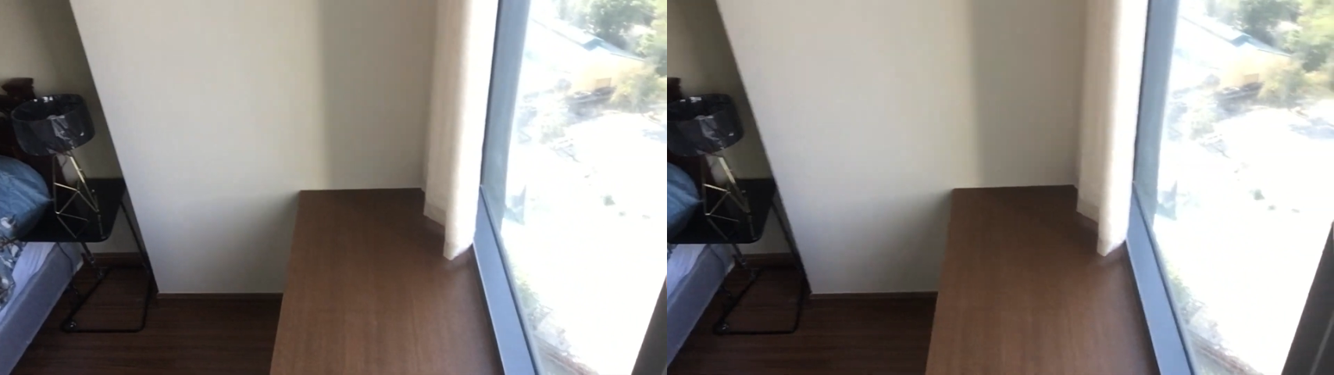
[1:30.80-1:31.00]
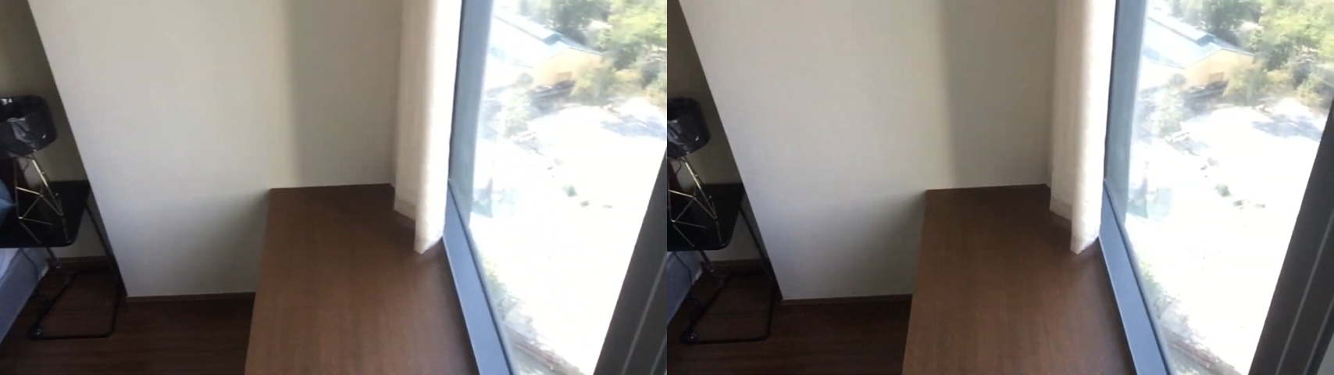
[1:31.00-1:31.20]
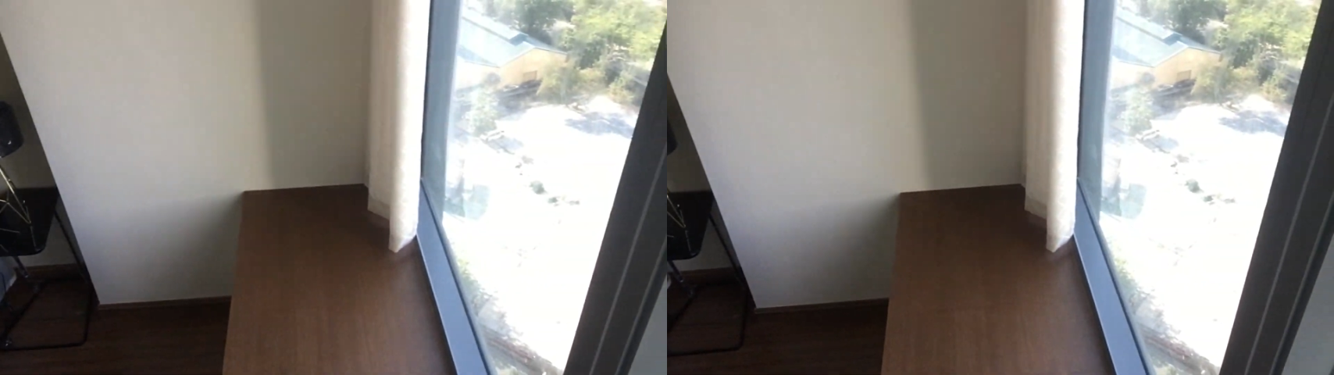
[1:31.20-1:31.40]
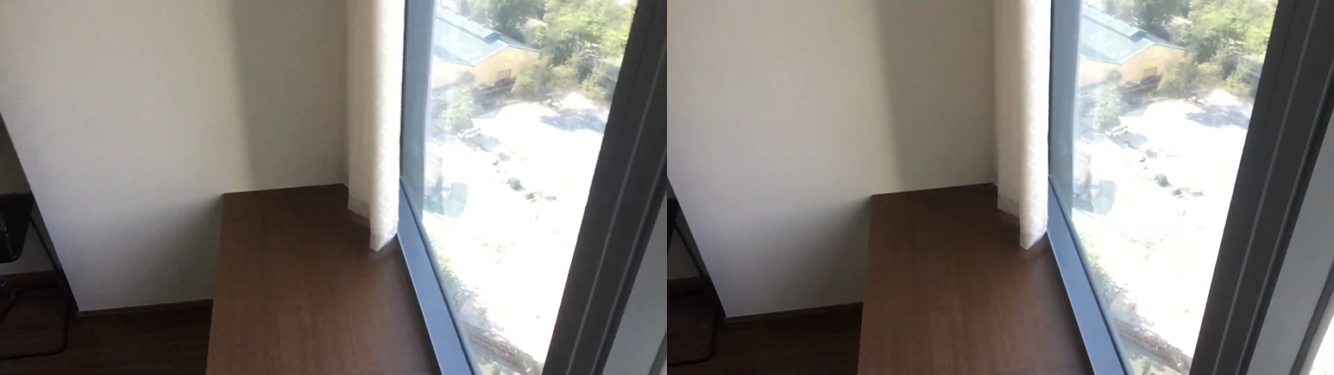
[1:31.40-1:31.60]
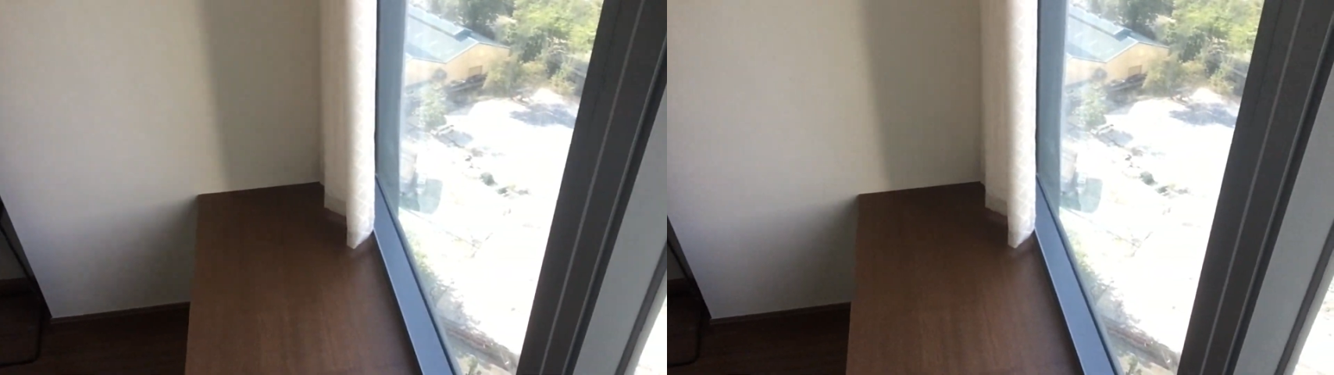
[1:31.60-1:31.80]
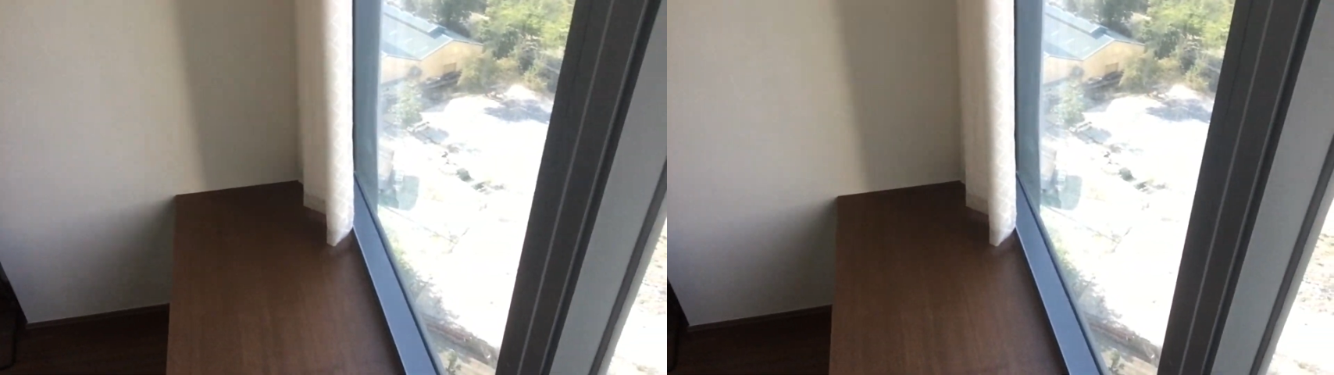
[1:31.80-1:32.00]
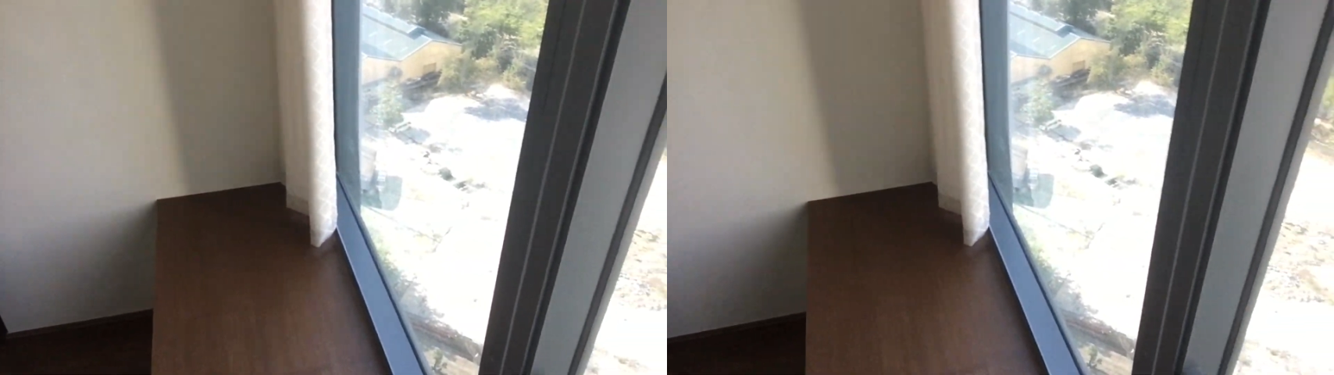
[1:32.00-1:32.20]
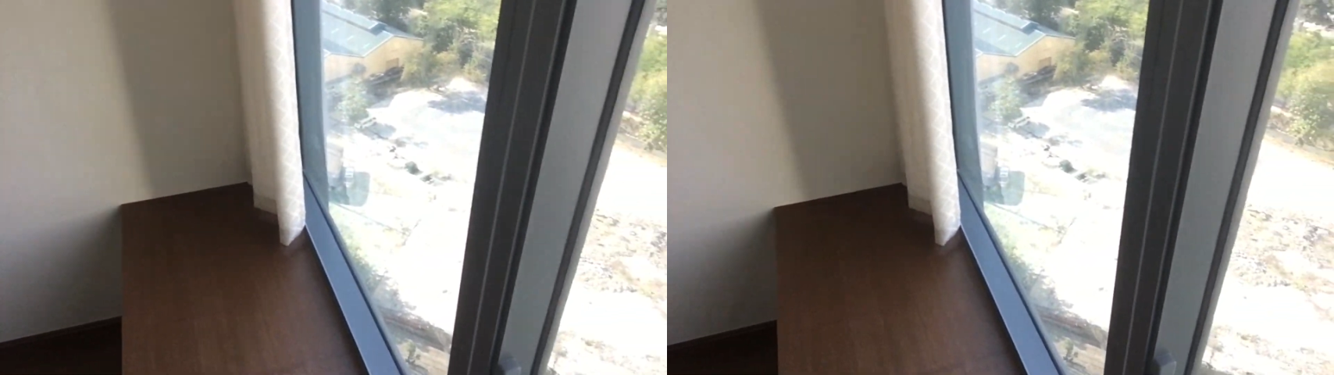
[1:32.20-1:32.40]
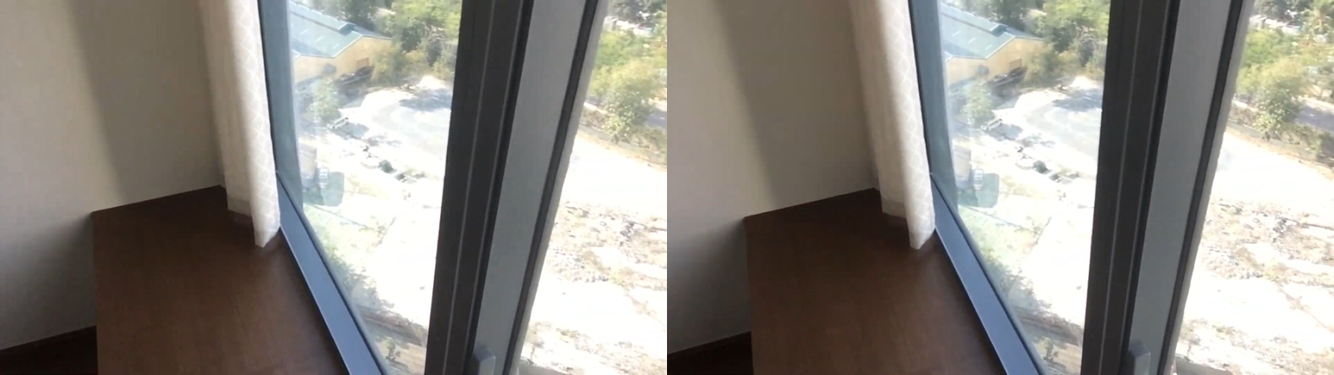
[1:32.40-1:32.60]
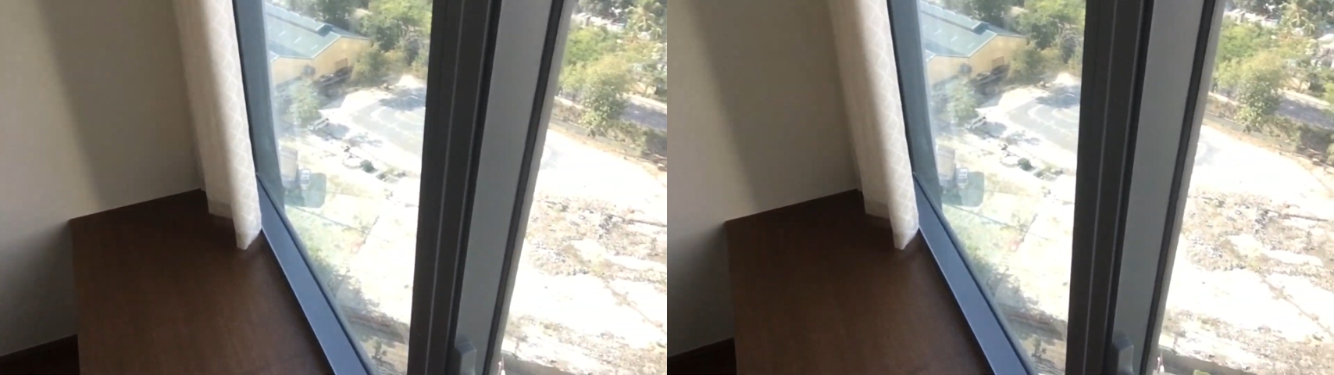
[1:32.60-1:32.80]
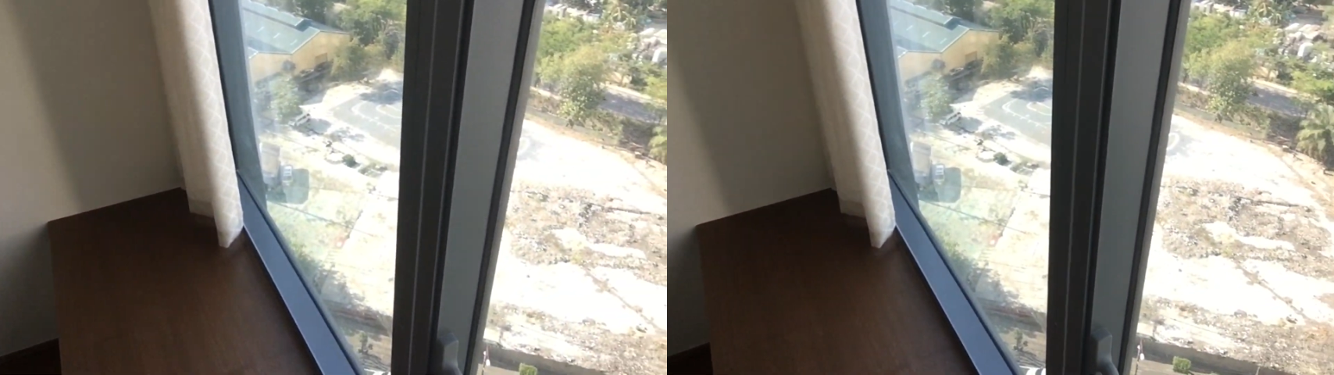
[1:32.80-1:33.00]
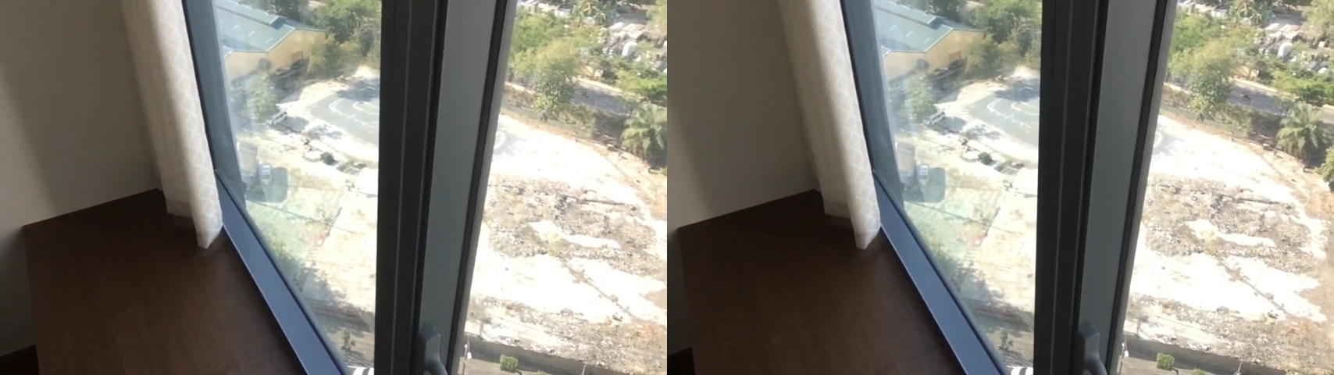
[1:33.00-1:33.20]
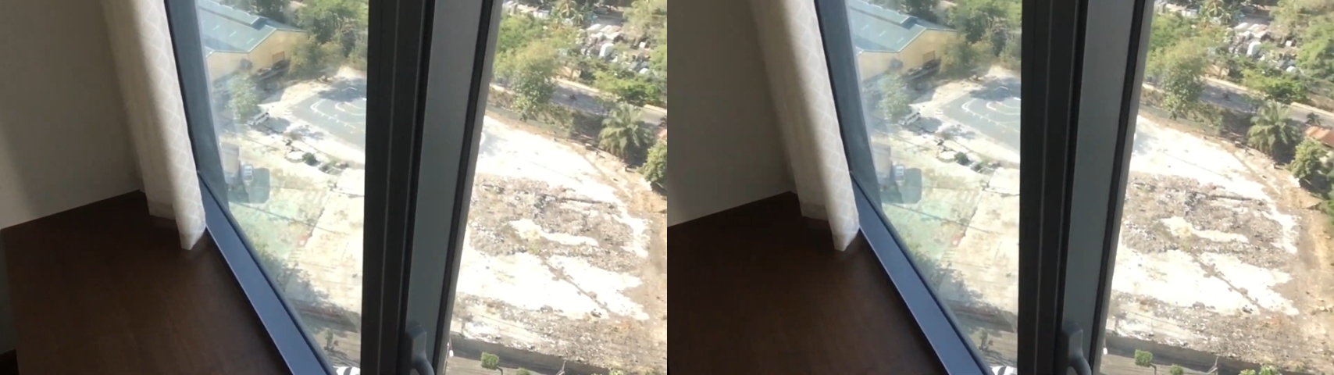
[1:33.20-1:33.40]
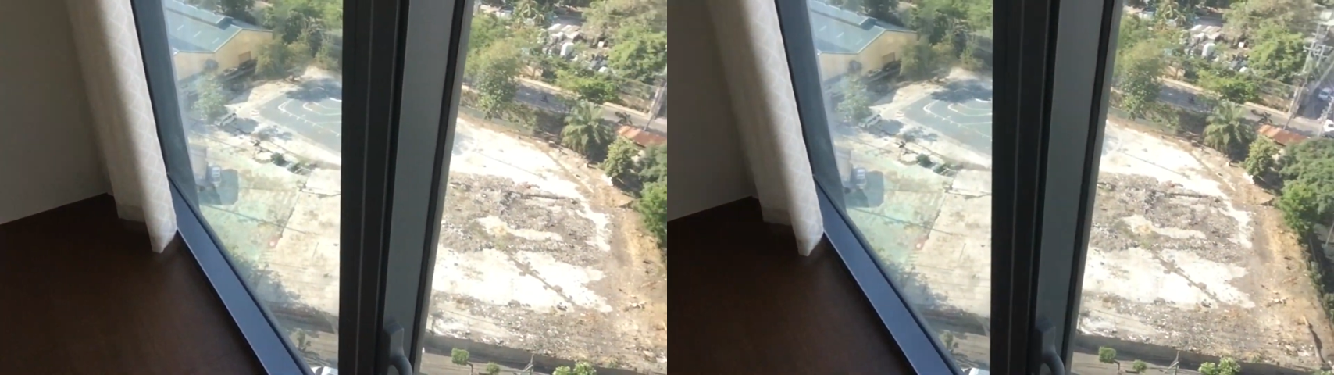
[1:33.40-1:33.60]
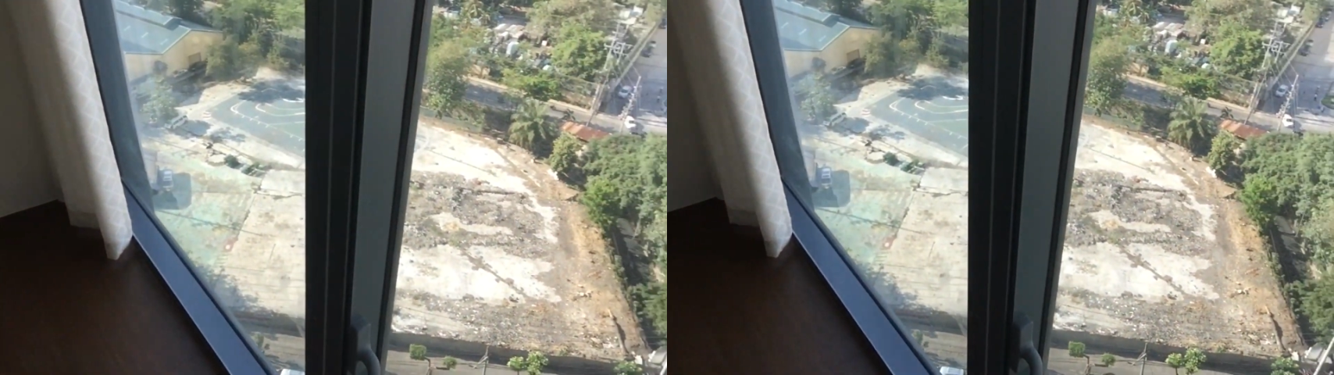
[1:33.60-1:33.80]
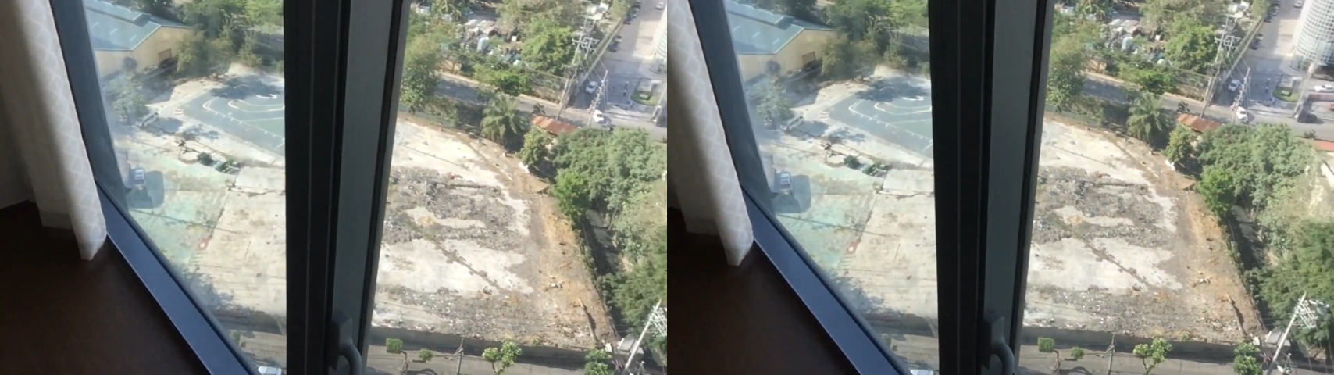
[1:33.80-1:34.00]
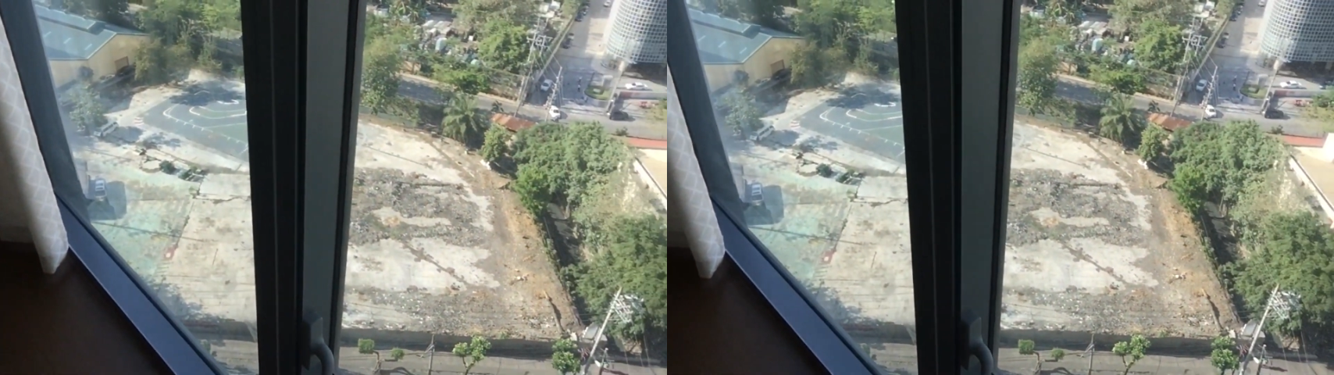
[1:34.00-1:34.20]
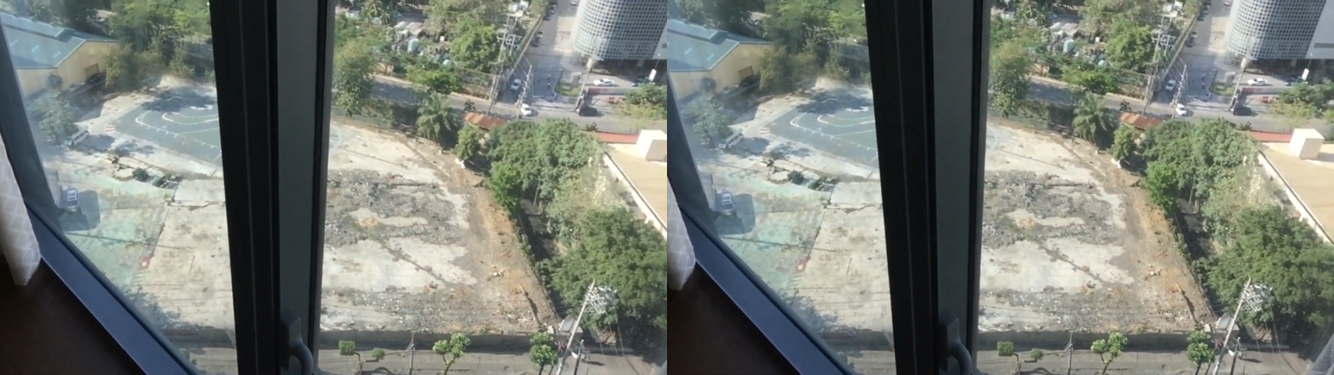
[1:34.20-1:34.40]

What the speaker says: (no speaker visible)